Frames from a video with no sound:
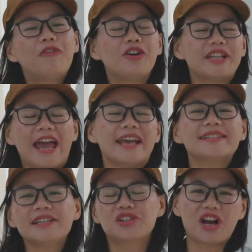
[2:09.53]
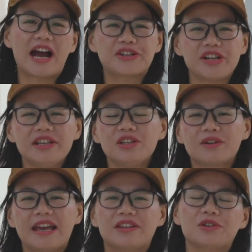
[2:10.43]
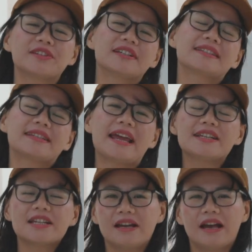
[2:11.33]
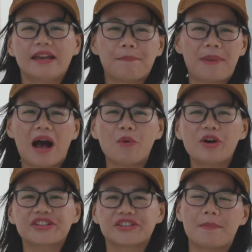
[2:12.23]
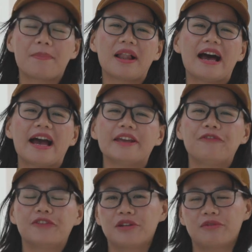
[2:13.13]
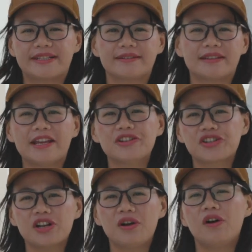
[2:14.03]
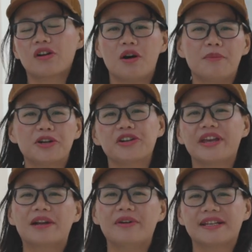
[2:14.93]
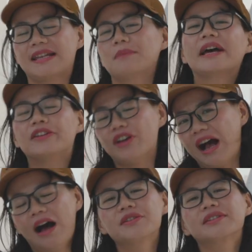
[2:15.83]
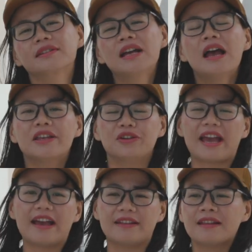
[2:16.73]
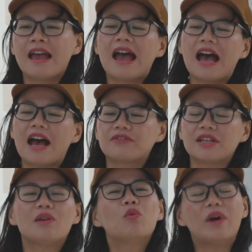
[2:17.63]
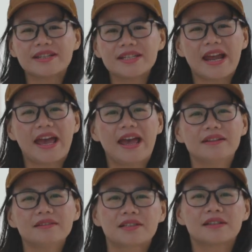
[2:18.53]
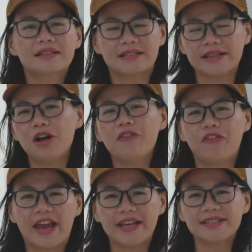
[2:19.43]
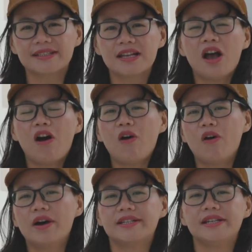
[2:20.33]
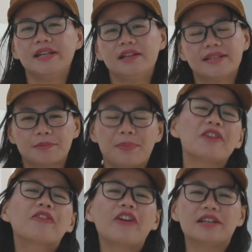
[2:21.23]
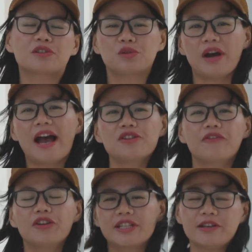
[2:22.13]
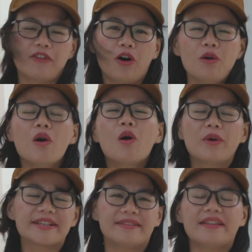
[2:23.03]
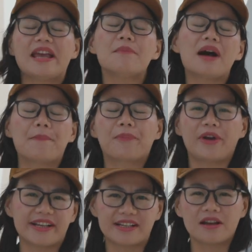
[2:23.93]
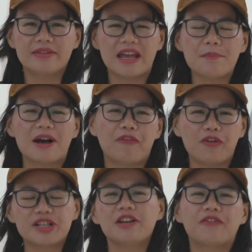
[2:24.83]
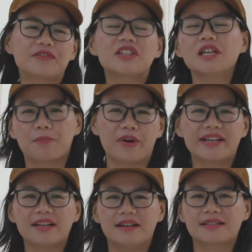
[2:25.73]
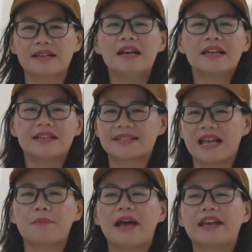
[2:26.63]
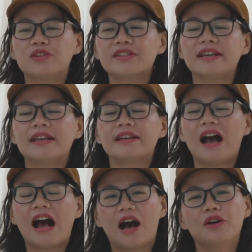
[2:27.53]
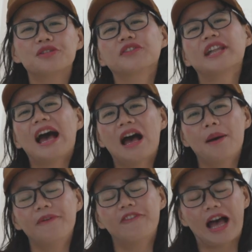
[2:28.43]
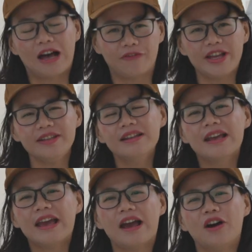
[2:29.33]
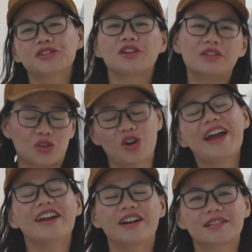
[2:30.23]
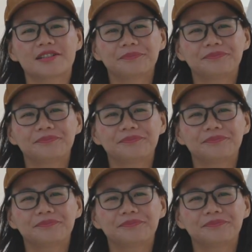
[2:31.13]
For the AC charging, you can use the standard power supply for the residential or commercial area, same like your house. You can have the 110 single phase or the split phase 240 volt with NEMA 1450 breakers. It's same like use it in your house for the oven and also the dryers.